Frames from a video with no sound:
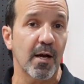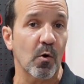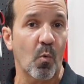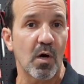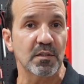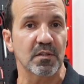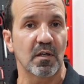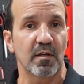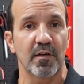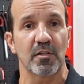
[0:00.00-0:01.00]
air watts
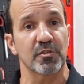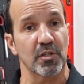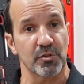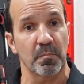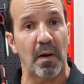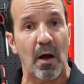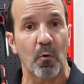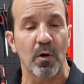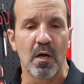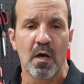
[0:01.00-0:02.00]
of suction
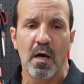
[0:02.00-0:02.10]
power. All